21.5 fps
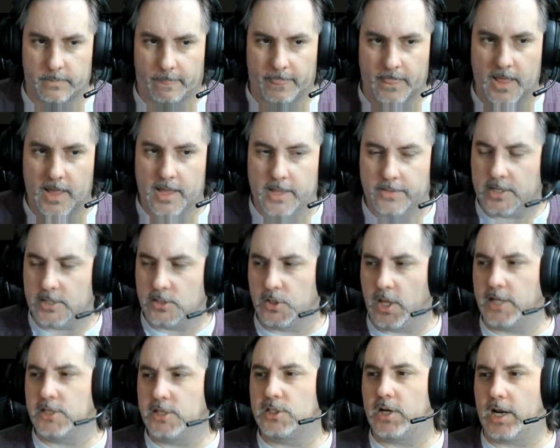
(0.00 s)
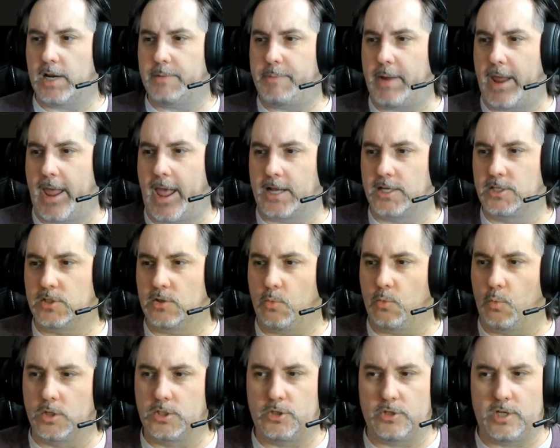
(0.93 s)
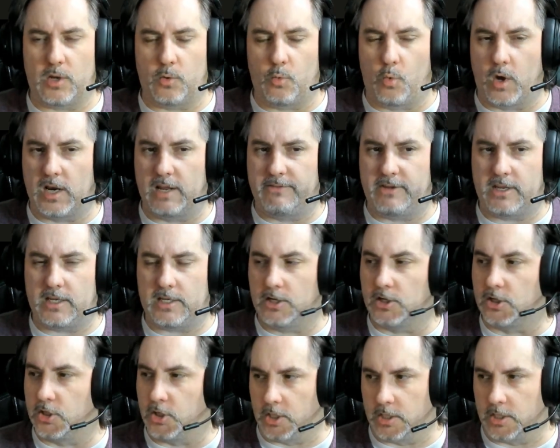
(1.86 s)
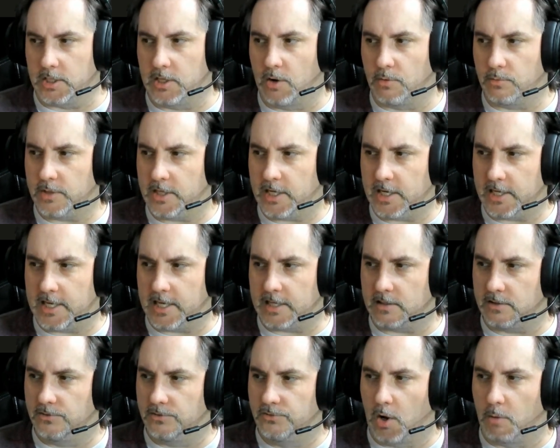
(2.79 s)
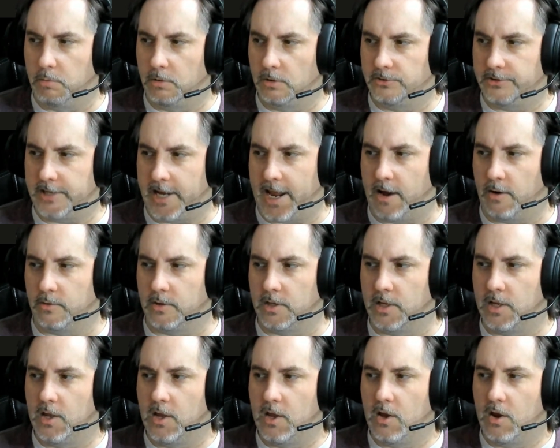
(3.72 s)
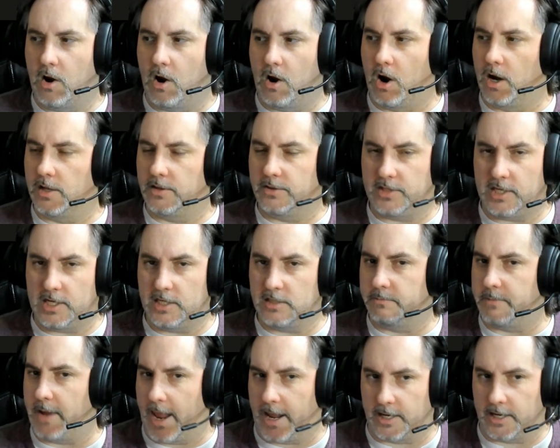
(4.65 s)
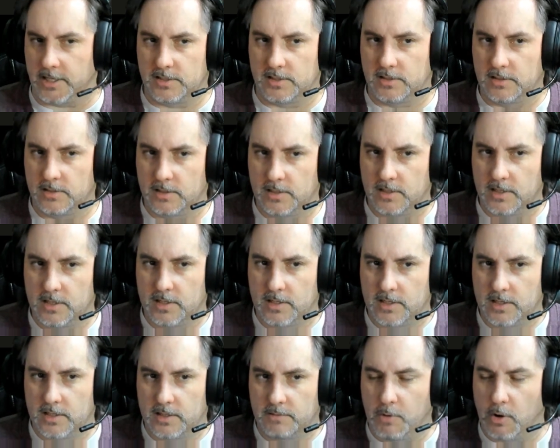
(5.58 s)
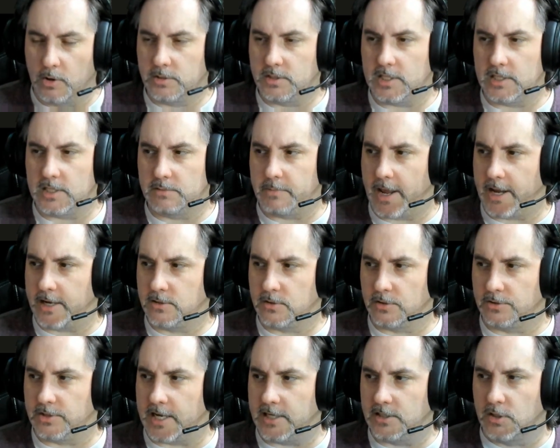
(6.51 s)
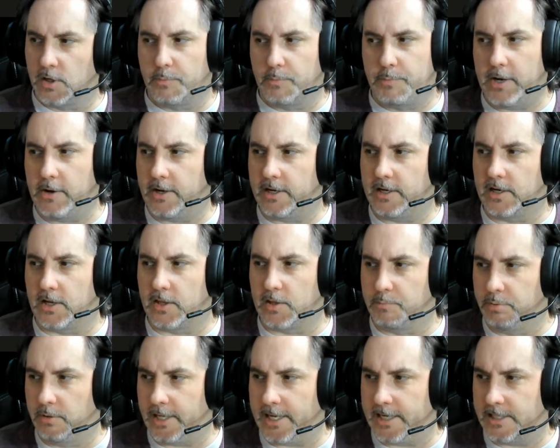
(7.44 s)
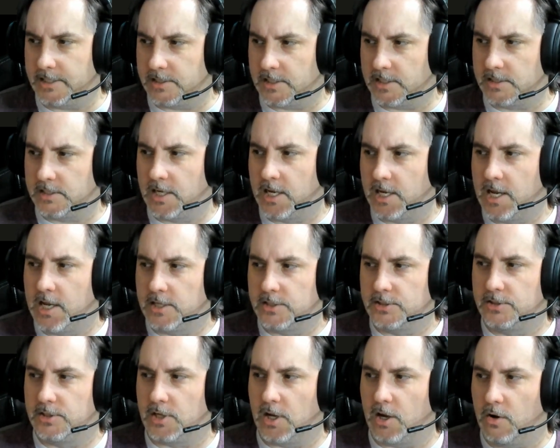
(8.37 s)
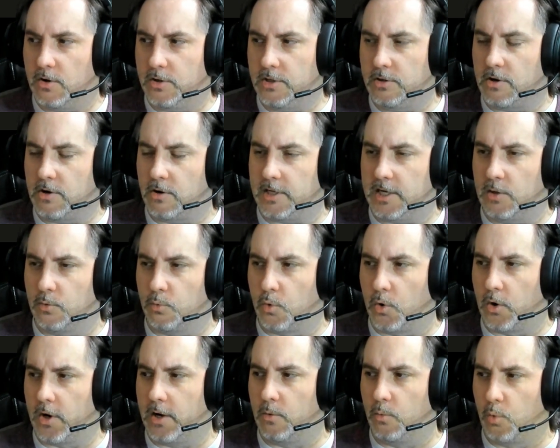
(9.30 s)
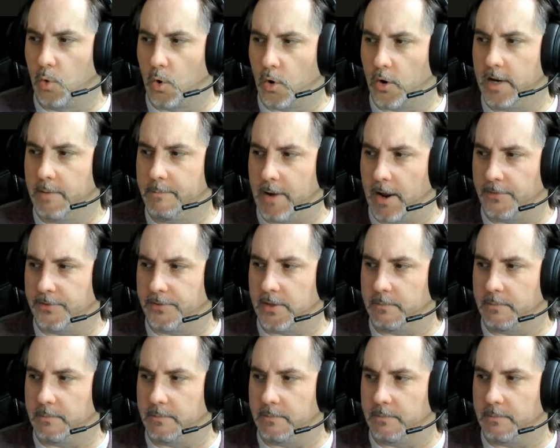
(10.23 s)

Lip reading: These legendary packs, once you get one of it, you're good. You don't need to get double down on these mechs. Most of these mechs or things are appearing in other places, so you don't need to worry about them.